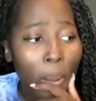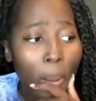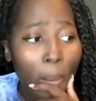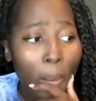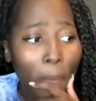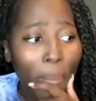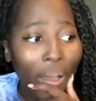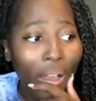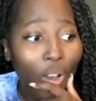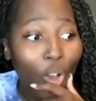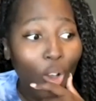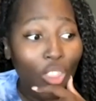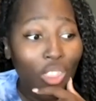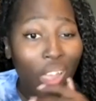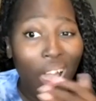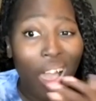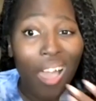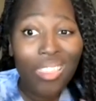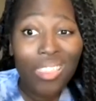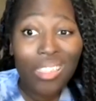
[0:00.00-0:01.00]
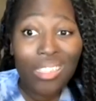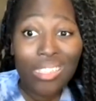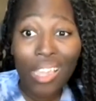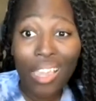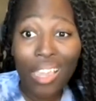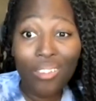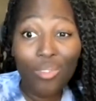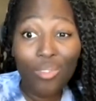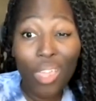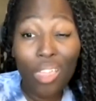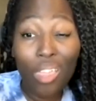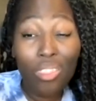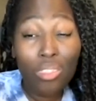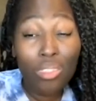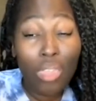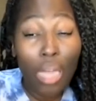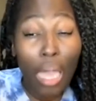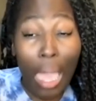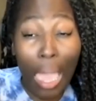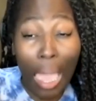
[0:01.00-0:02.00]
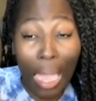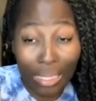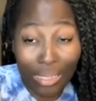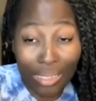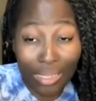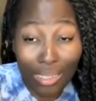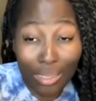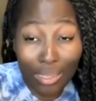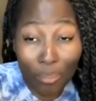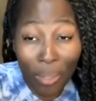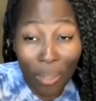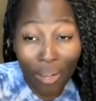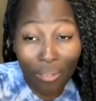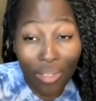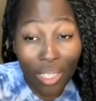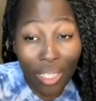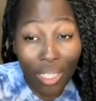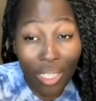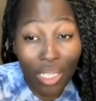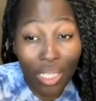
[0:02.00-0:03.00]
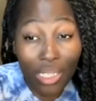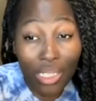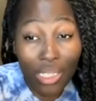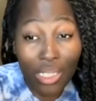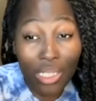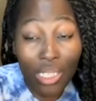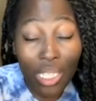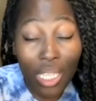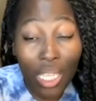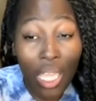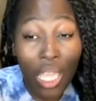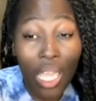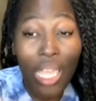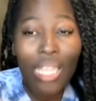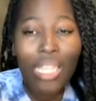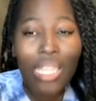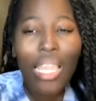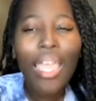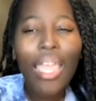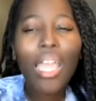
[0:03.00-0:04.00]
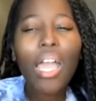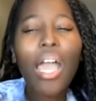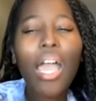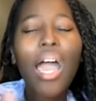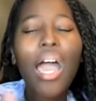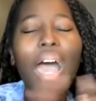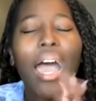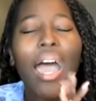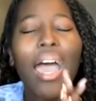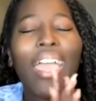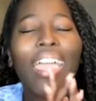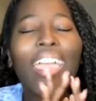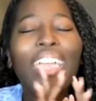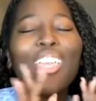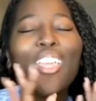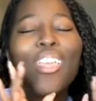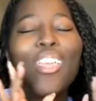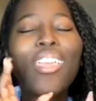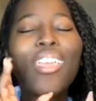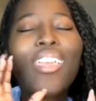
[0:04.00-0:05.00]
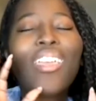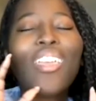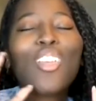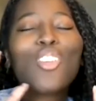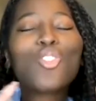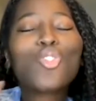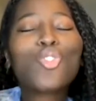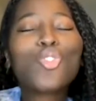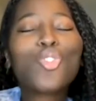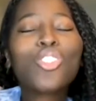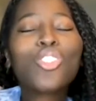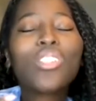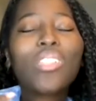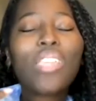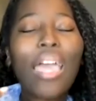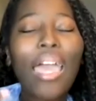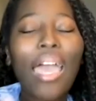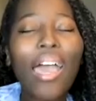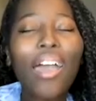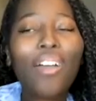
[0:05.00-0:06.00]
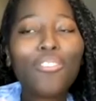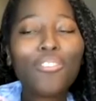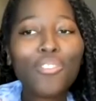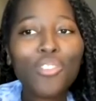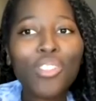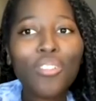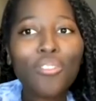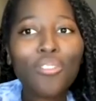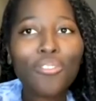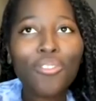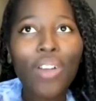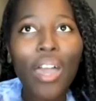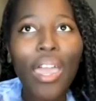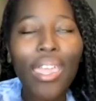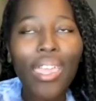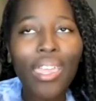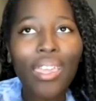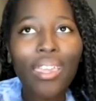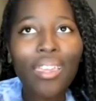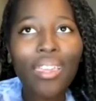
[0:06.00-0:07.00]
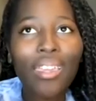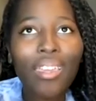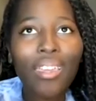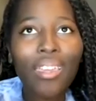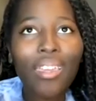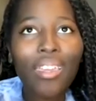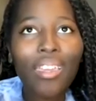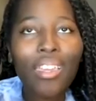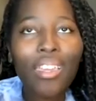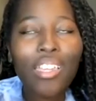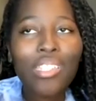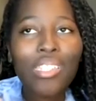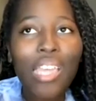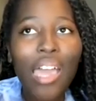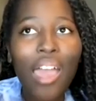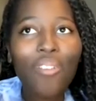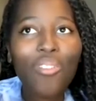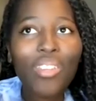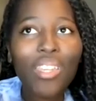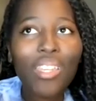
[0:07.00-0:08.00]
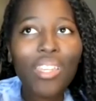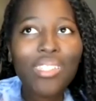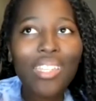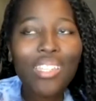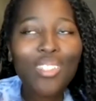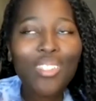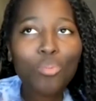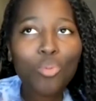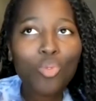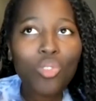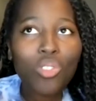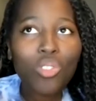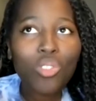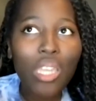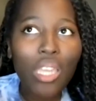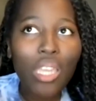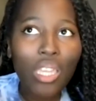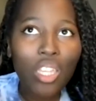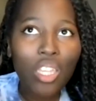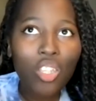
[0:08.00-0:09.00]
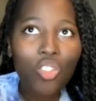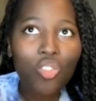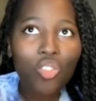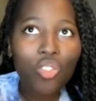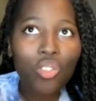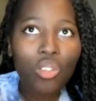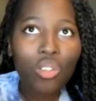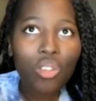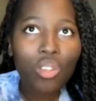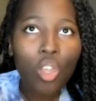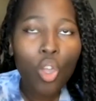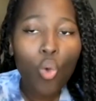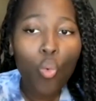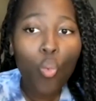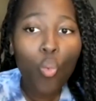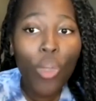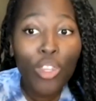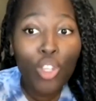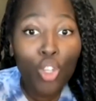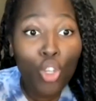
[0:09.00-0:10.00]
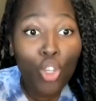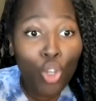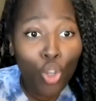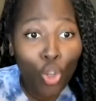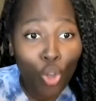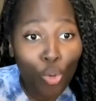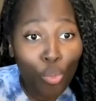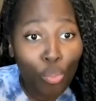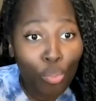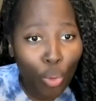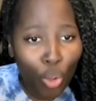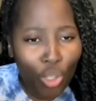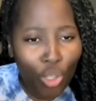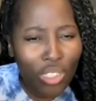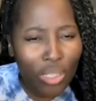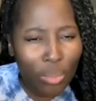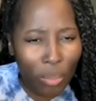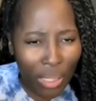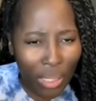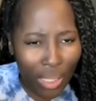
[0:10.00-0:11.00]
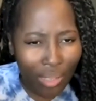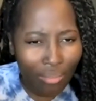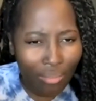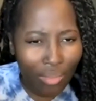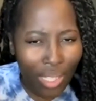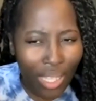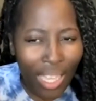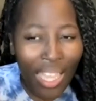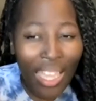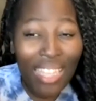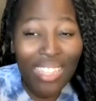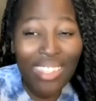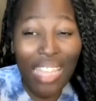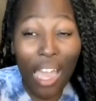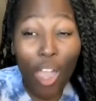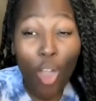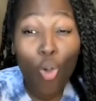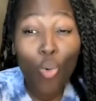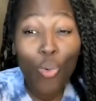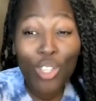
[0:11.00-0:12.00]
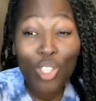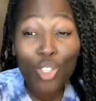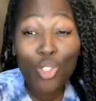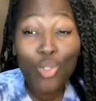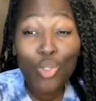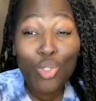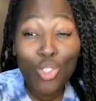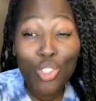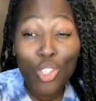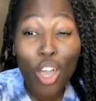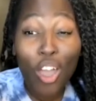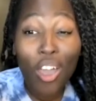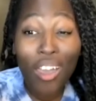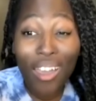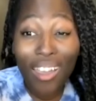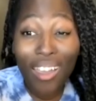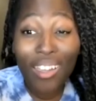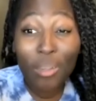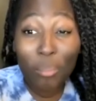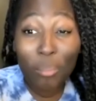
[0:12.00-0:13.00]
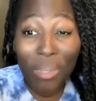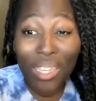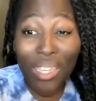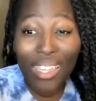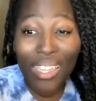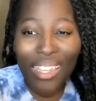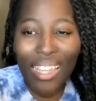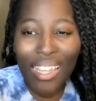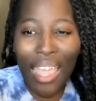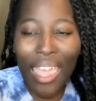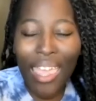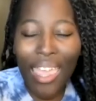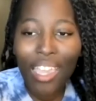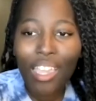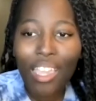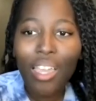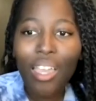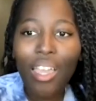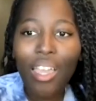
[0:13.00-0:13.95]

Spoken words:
But on the other side of that, the access barriers, like I shouldn't have to fight to have an accessible stage when you booked me. That always used to irk me. Like,